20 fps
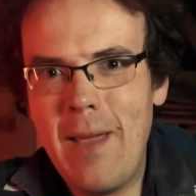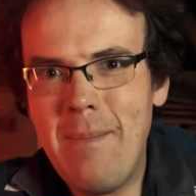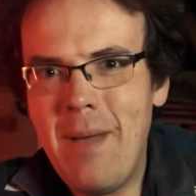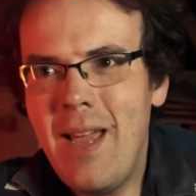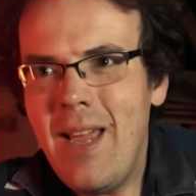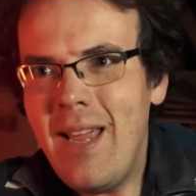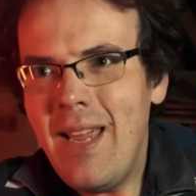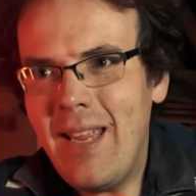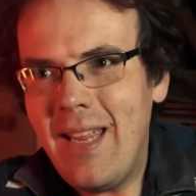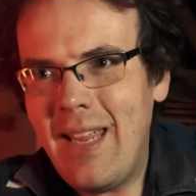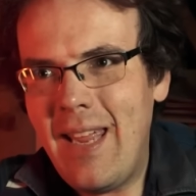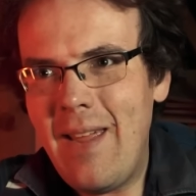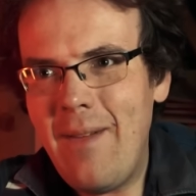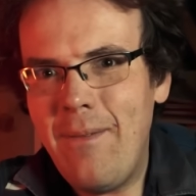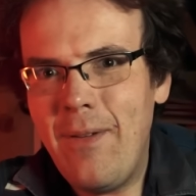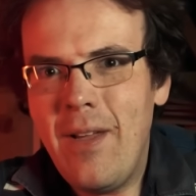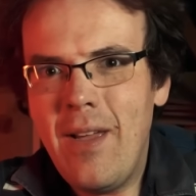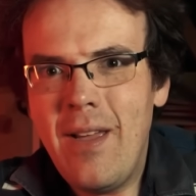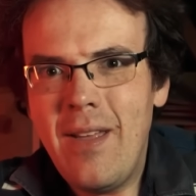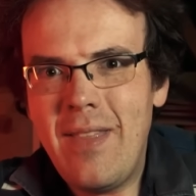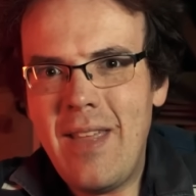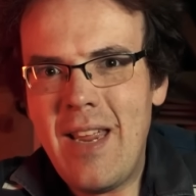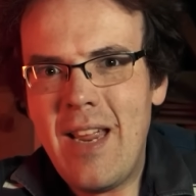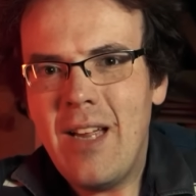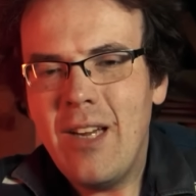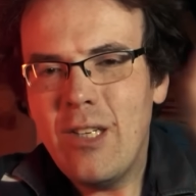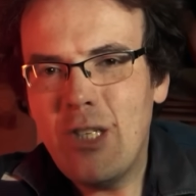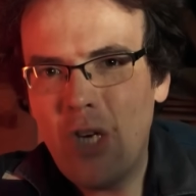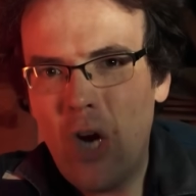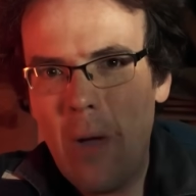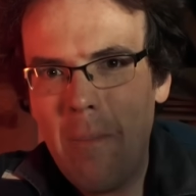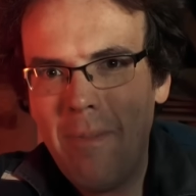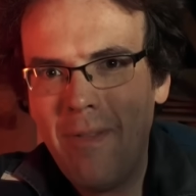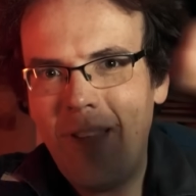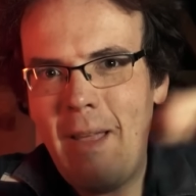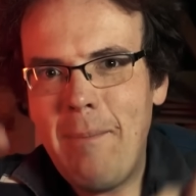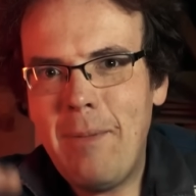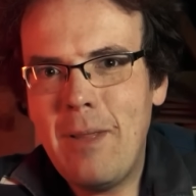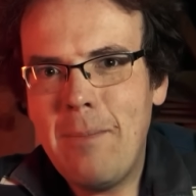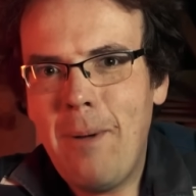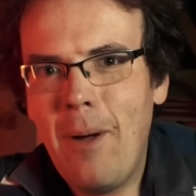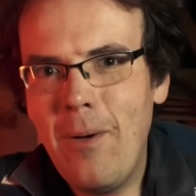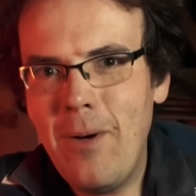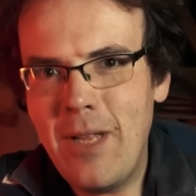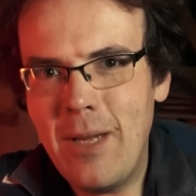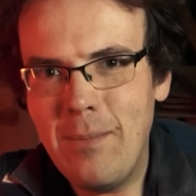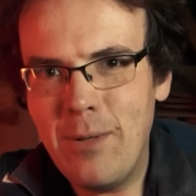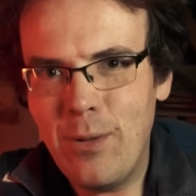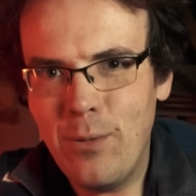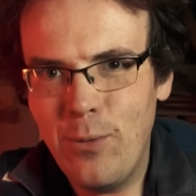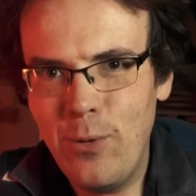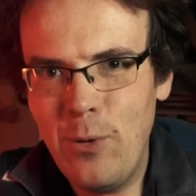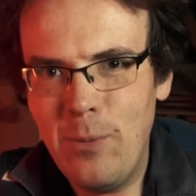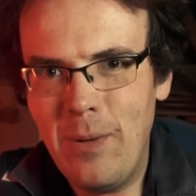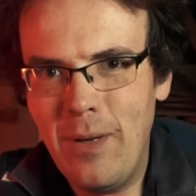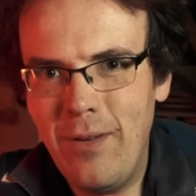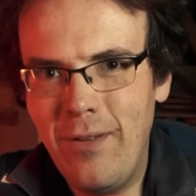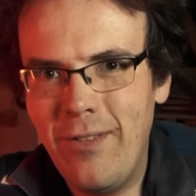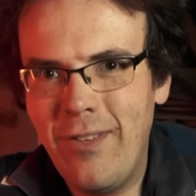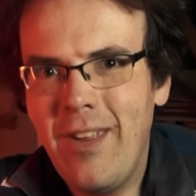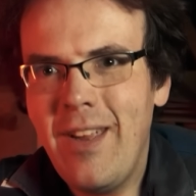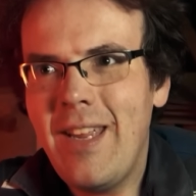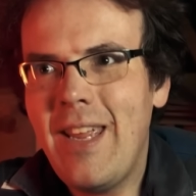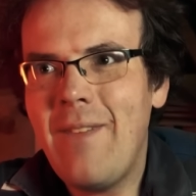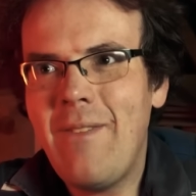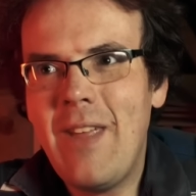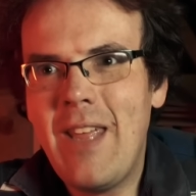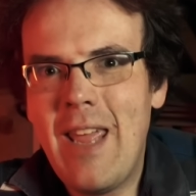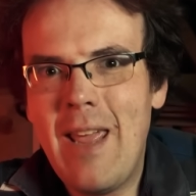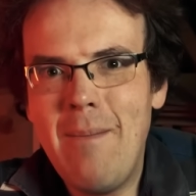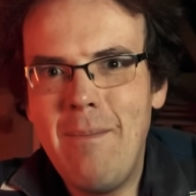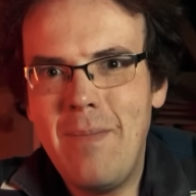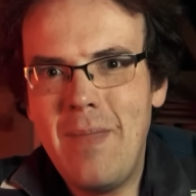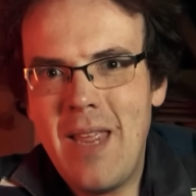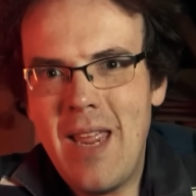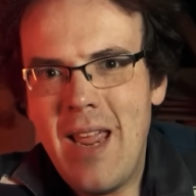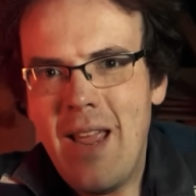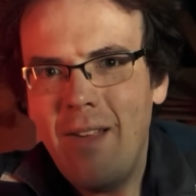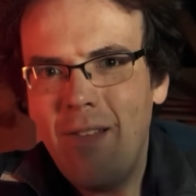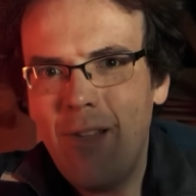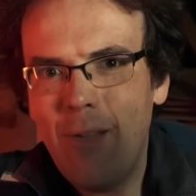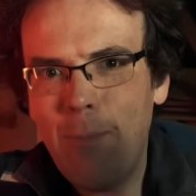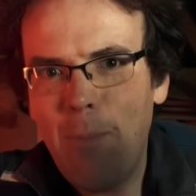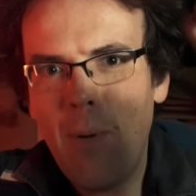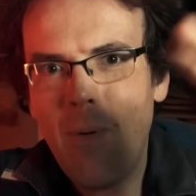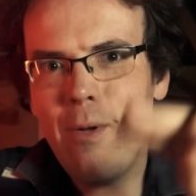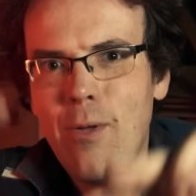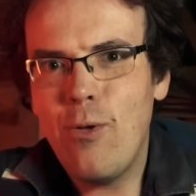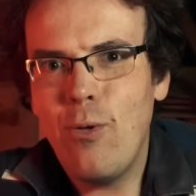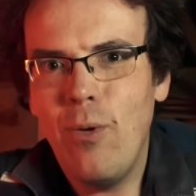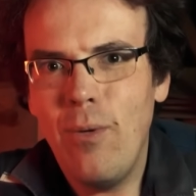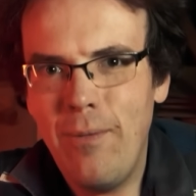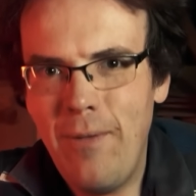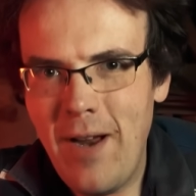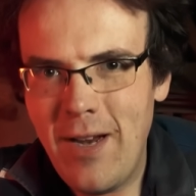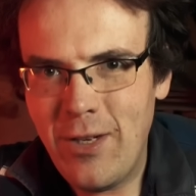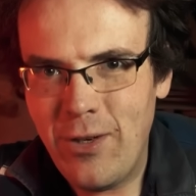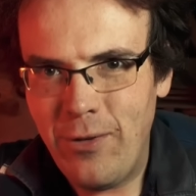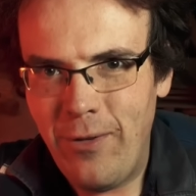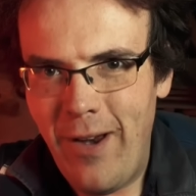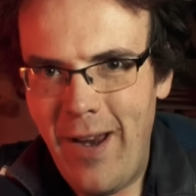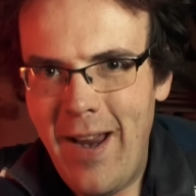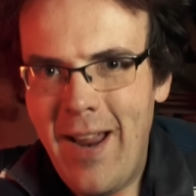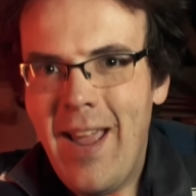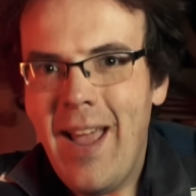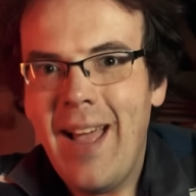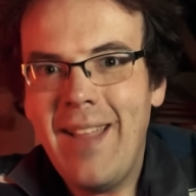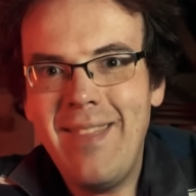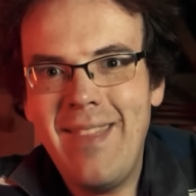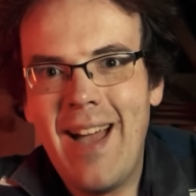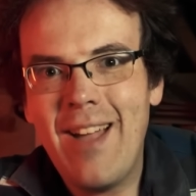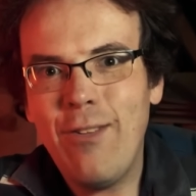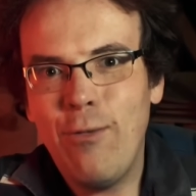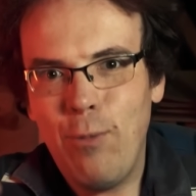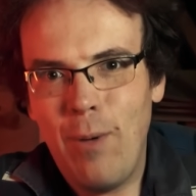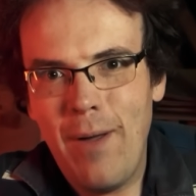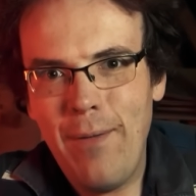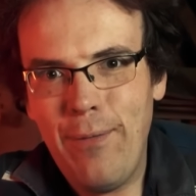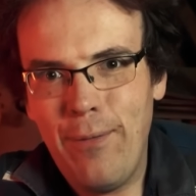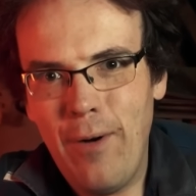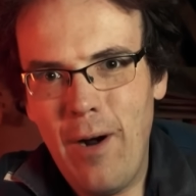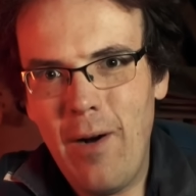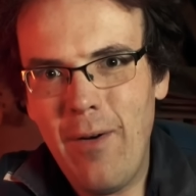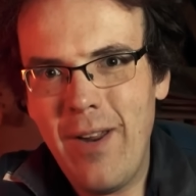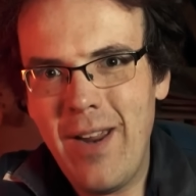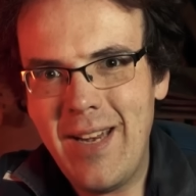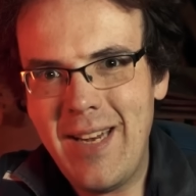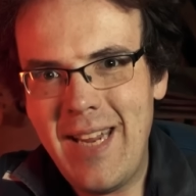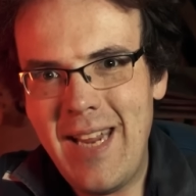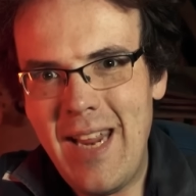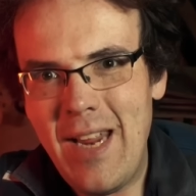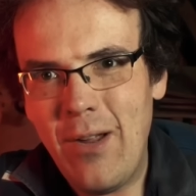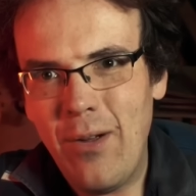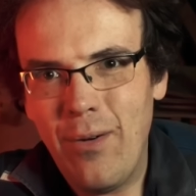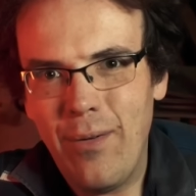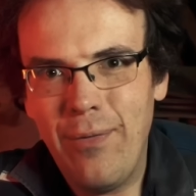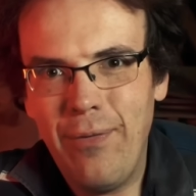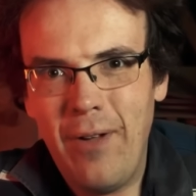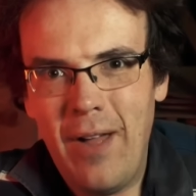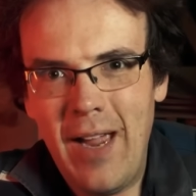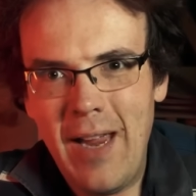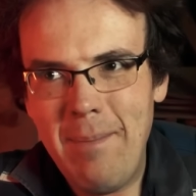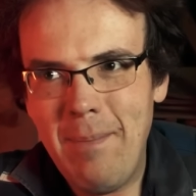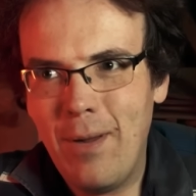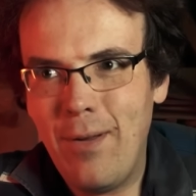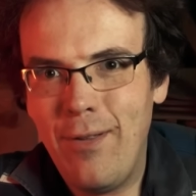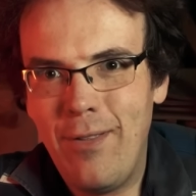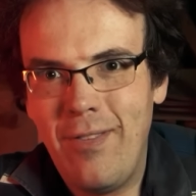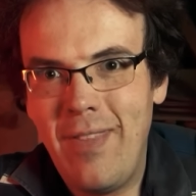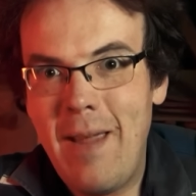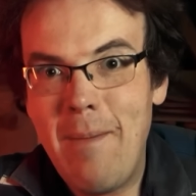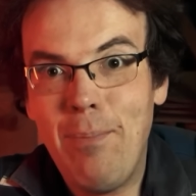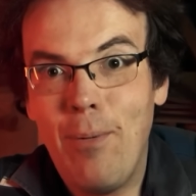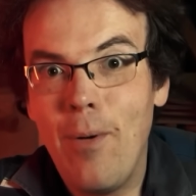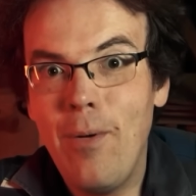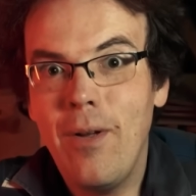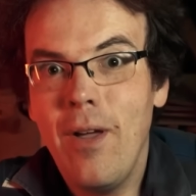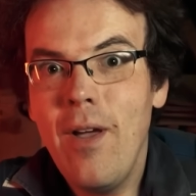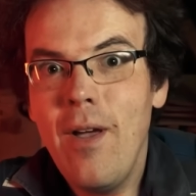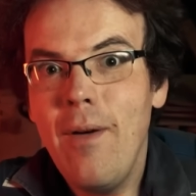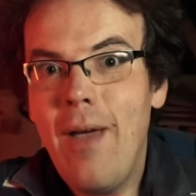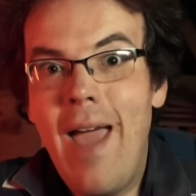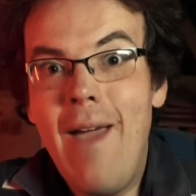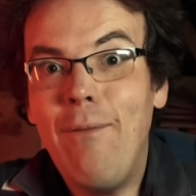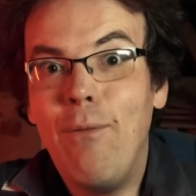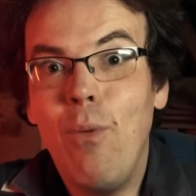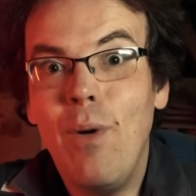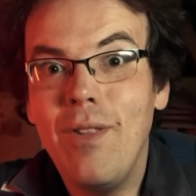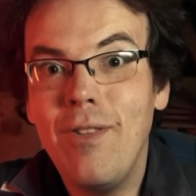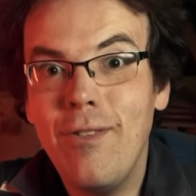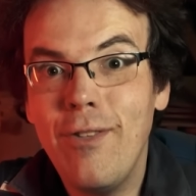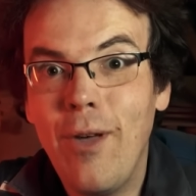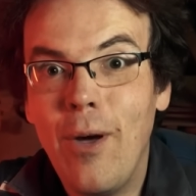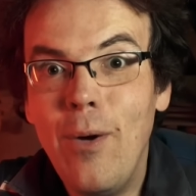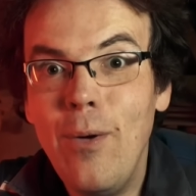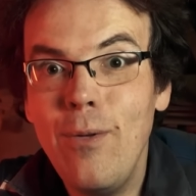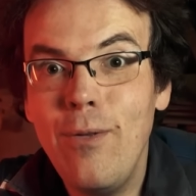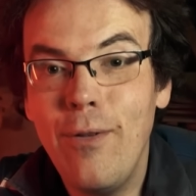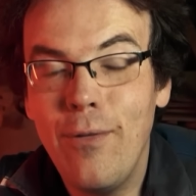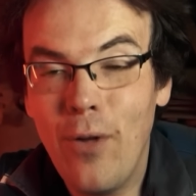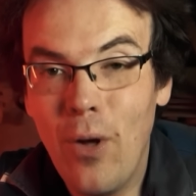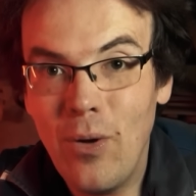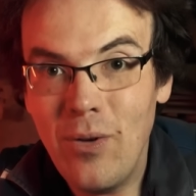him give the top step of the podium to Rubens, giving him the spiritual victory, and that's why Ferrari and he got a fine, because they broke F1's codes of